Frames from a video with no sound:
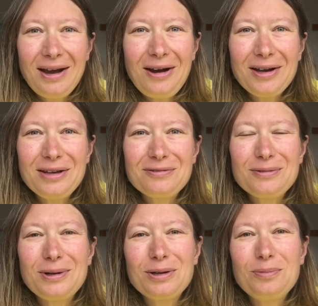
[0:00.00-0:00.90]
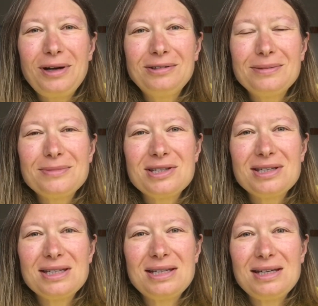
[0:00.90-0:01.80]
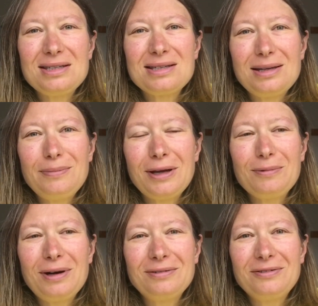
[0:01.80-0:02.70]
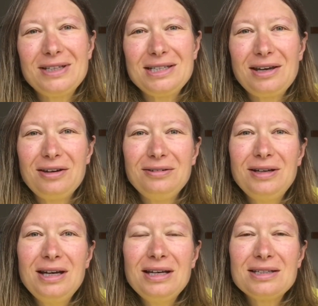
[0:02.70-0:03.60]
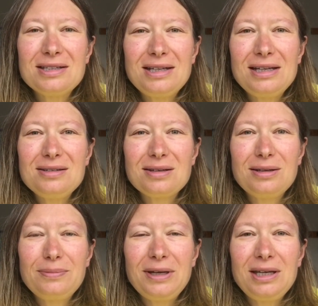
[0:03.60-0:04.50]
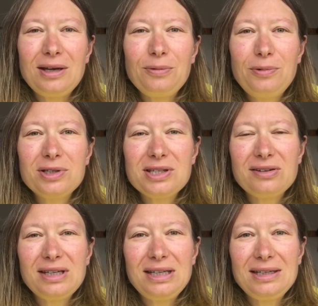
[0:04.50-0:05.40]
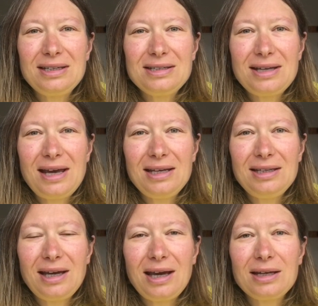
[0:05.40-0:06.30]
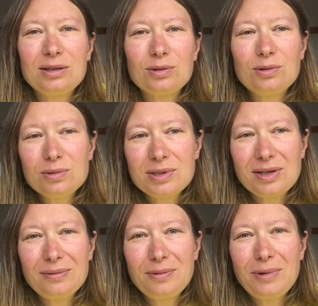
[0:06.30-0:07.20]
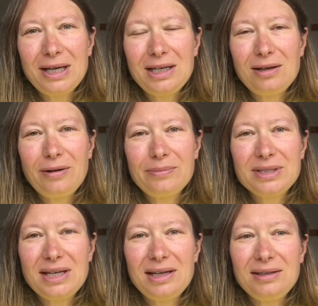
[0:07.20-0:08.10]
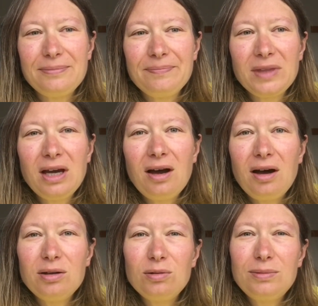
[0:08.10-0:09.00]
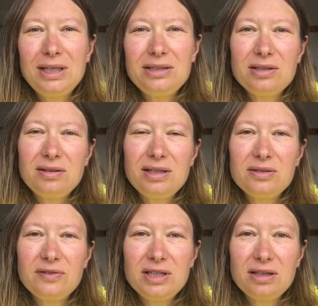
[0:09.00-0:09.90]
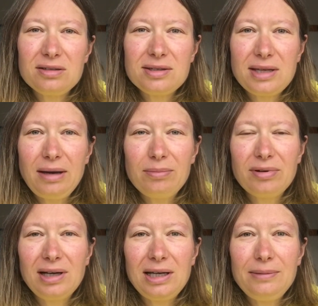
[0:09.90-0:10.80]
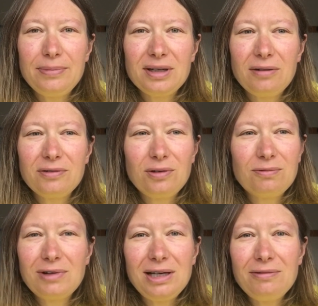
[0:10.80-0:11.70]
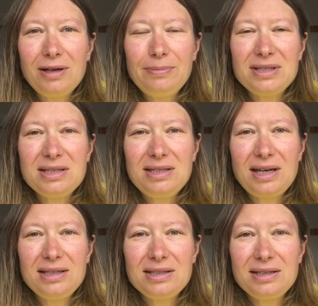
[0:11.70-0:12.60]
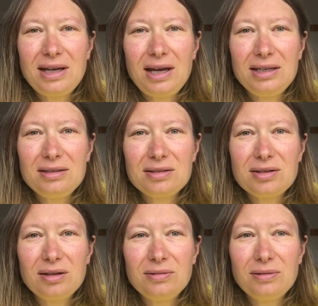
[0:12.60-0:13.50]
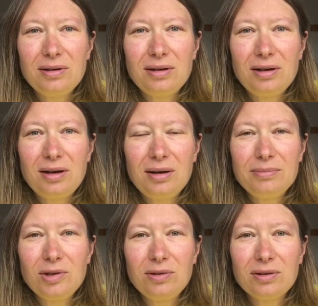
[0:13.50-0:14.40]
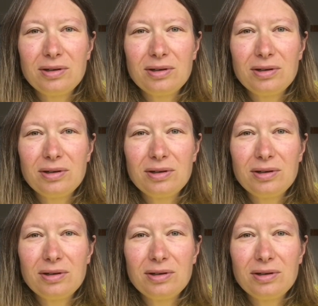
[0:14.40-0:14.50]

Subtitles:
Hi everyone and welcome to today's Slimming World video. Today's going to be a what I eat in a day and also a weighing update. I normally do these videos separately but I've got a really busy day today, so I'm